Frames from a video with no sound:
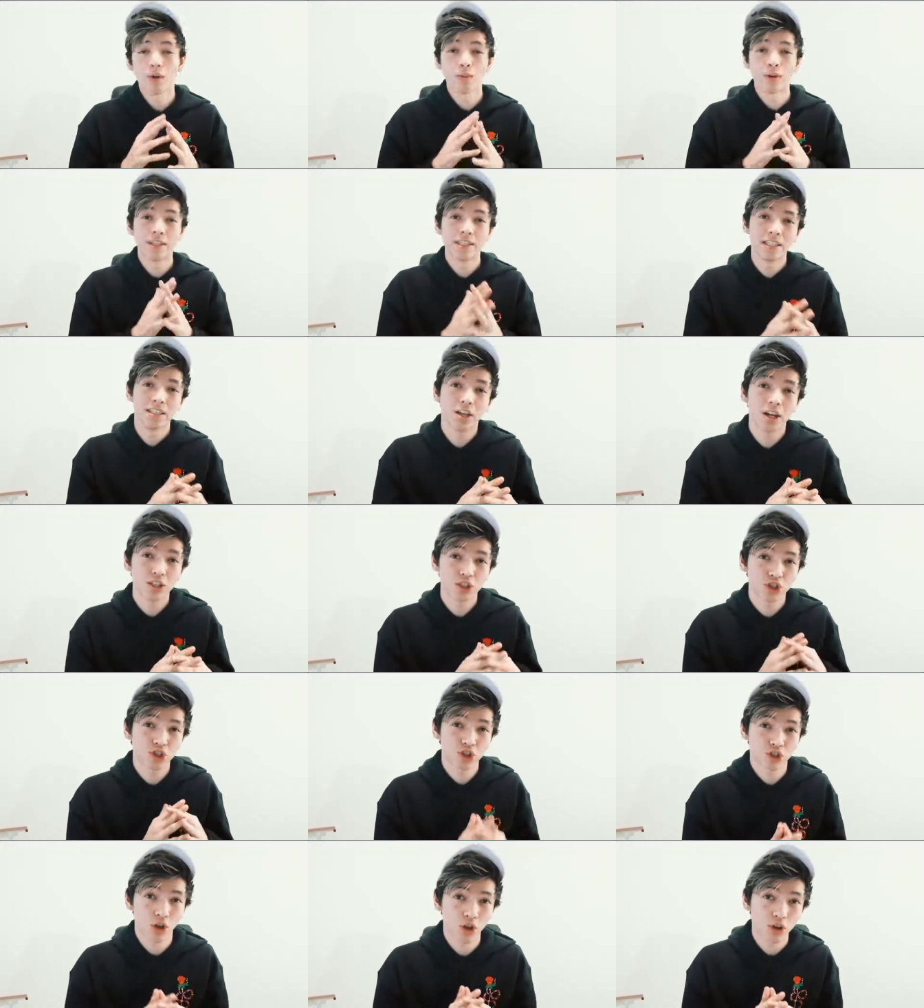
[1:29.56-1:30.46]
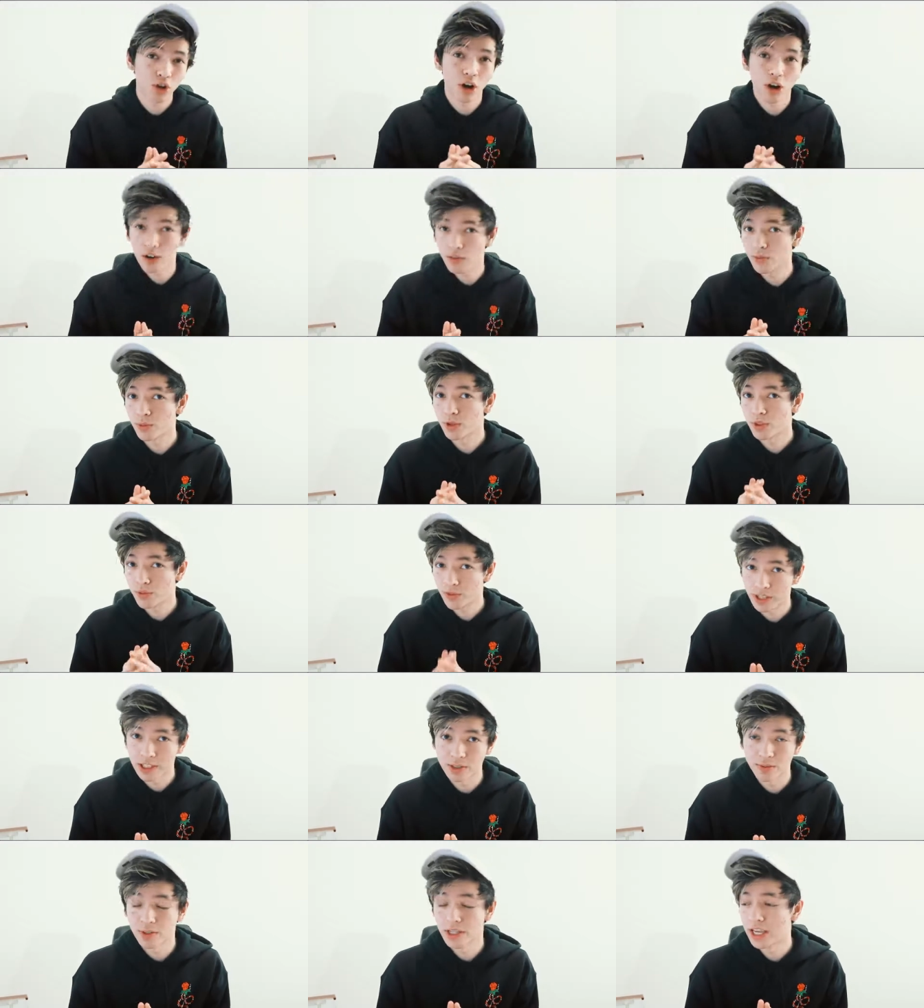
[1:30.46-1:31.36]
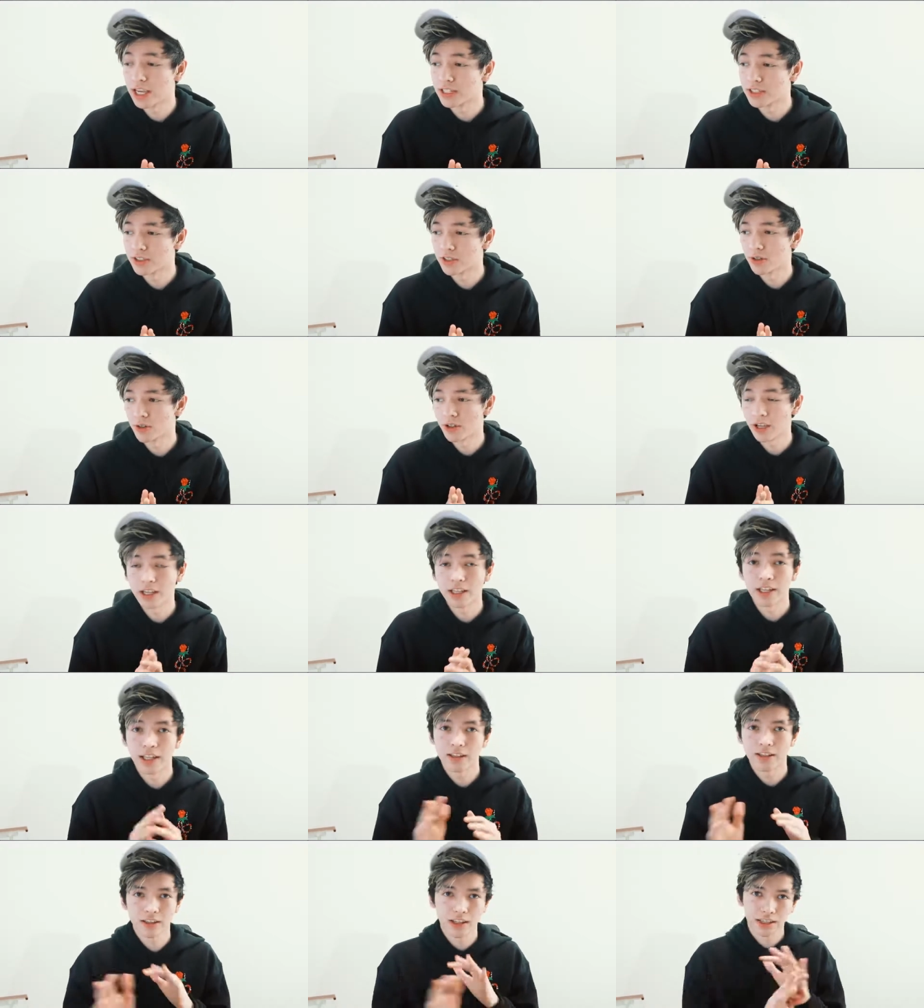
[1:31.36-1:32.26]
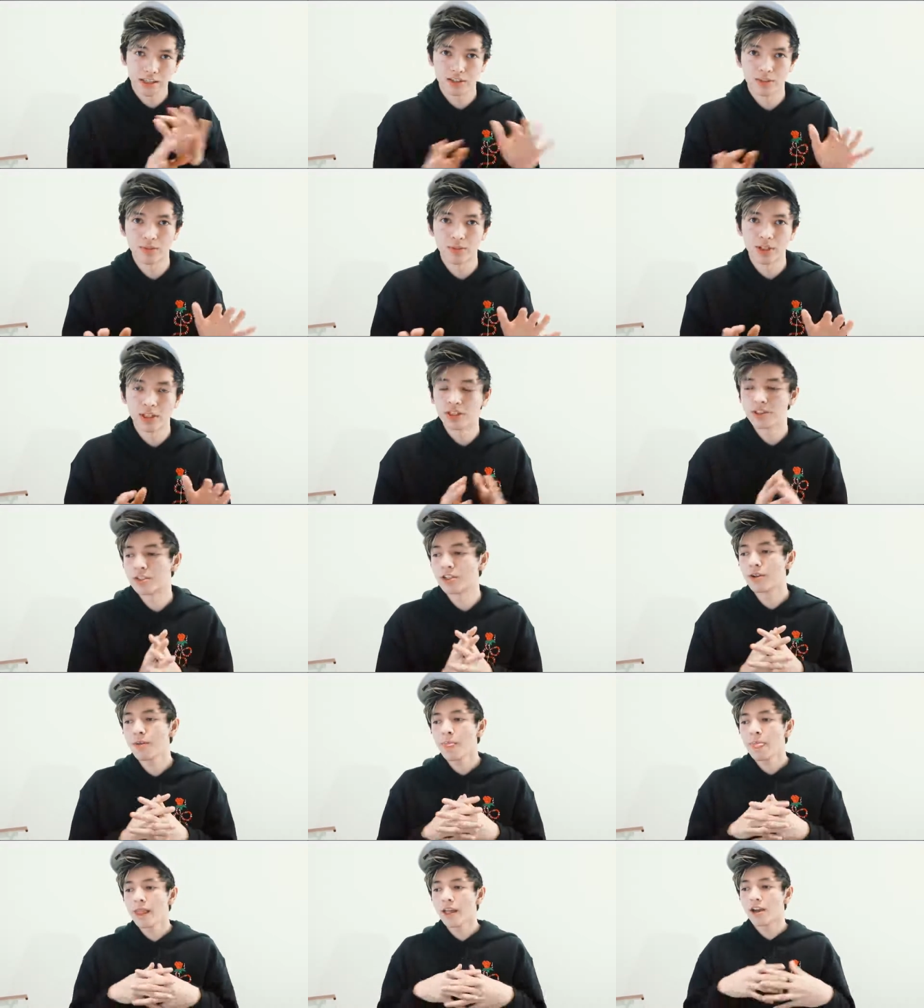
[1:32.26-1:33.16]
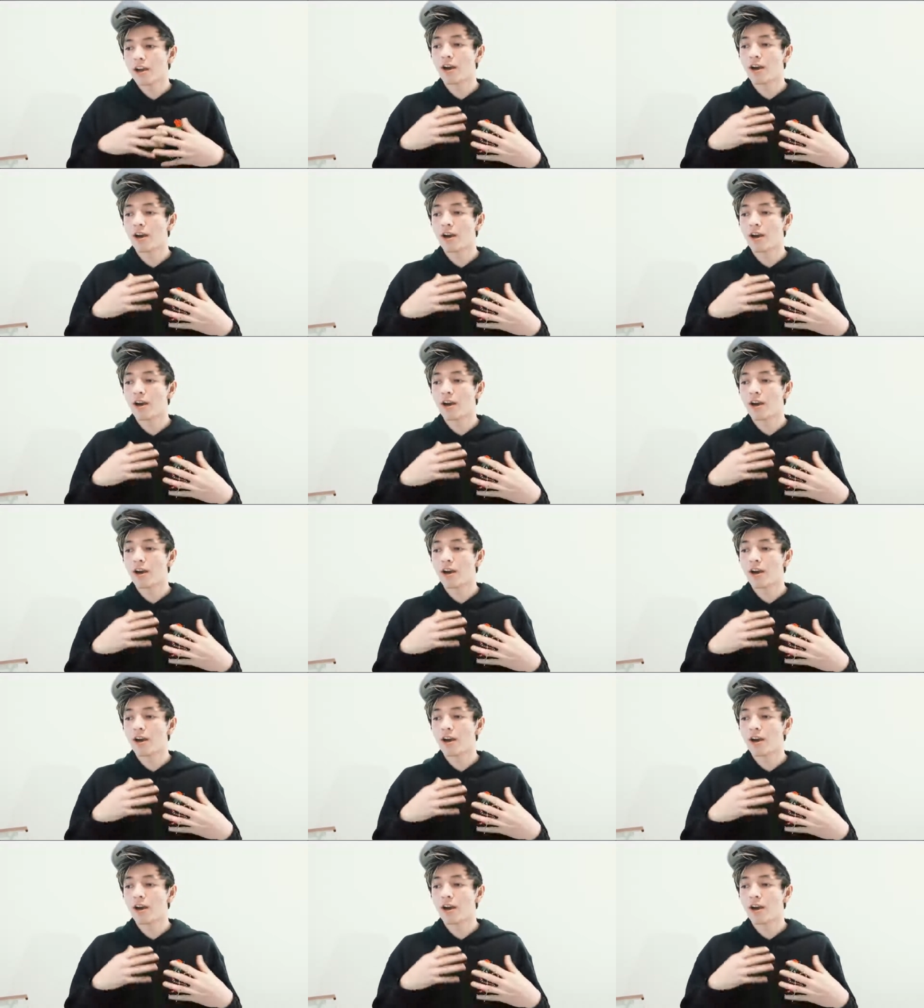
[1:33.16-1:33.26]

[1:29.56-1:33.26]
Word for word: Um, we did not start off with Facebook ads, okay, that, like, to be clear,